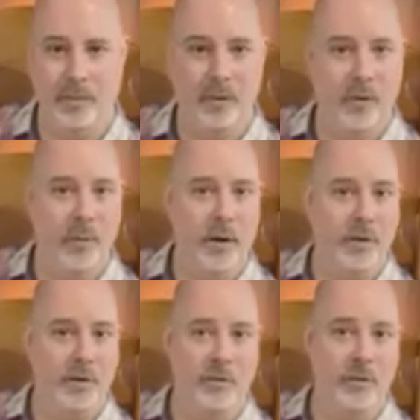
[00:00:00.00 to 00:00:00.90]
You don't want to
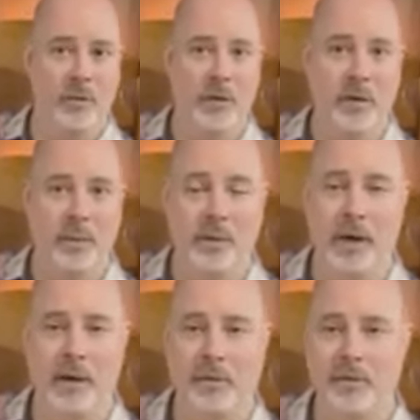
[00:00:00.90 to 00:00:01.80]
do what
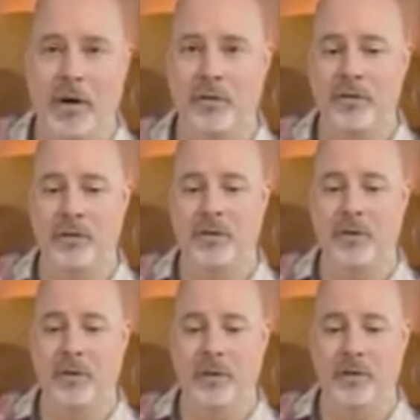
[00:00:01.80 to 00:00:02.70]
God's called you to
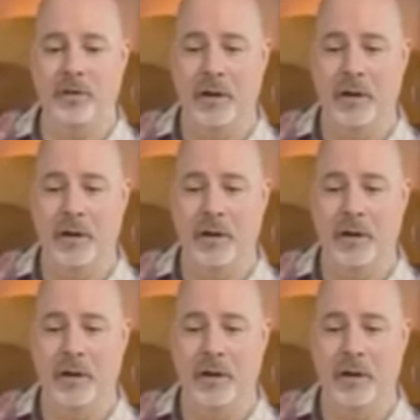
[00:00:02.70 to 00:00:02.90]
do because